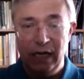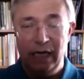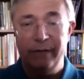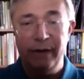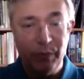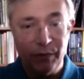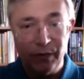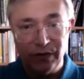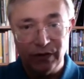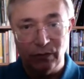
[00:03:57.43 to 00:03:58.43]
in a very
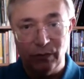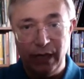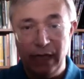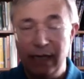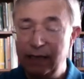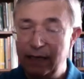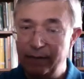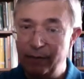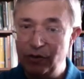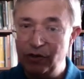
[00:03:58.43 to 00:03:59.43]
professional way and they
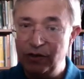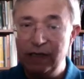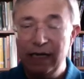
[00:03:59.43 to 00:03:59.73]
have budgets